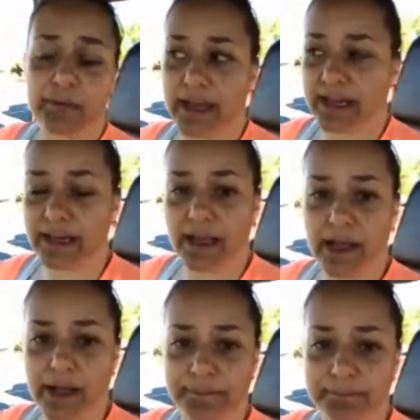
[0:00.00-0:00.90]
but
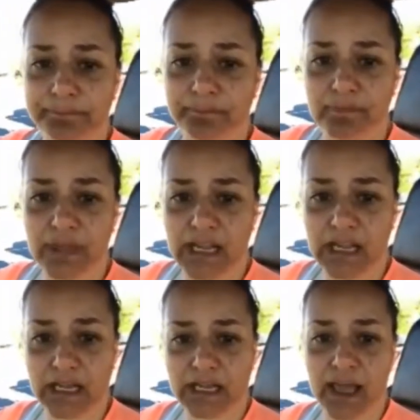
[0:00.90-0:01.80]
um,
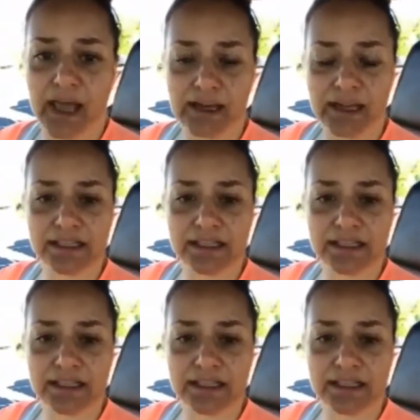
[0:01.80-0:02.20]
he had